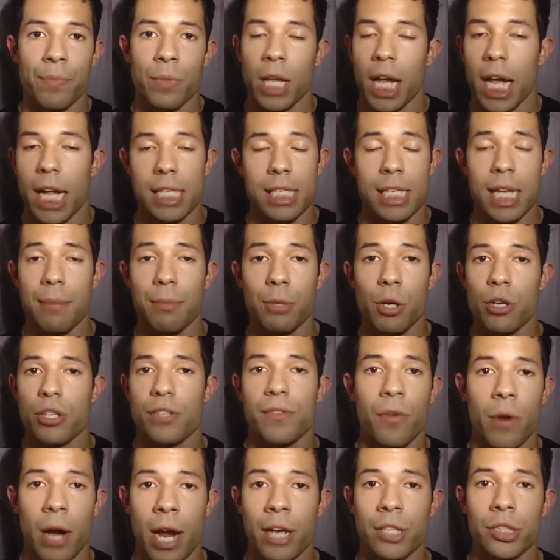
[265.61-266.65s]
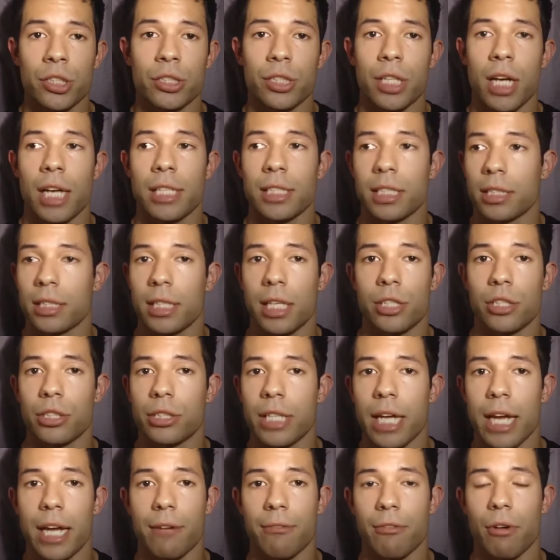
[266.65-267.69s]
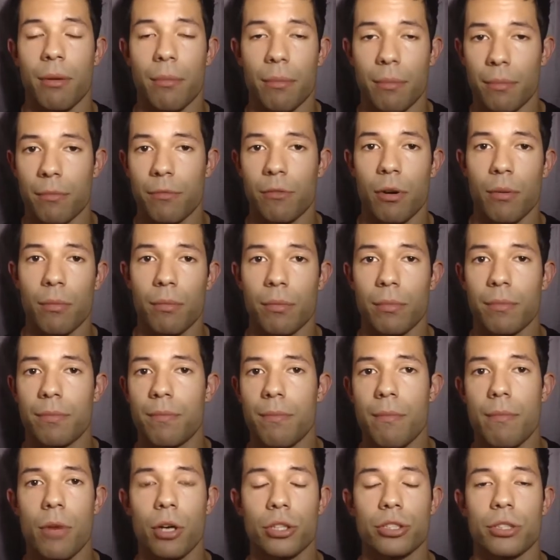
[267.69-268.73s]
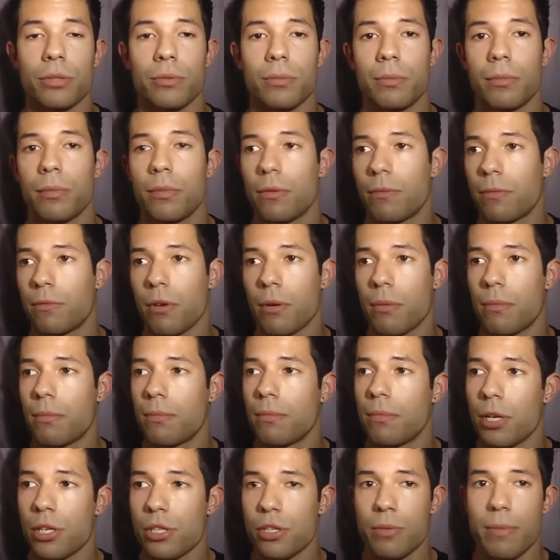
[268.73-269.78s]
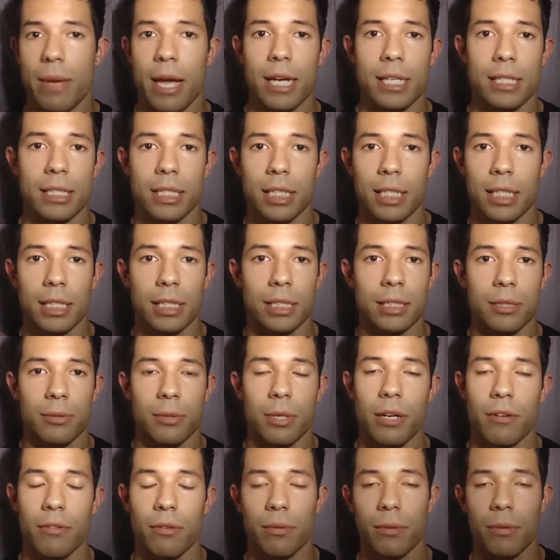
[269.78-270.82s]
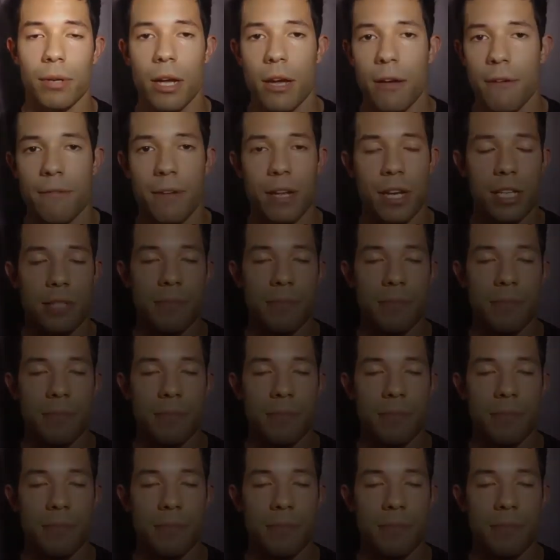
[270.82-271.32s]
And same goes for exercises that you take from muscle magazines, whatever, fitness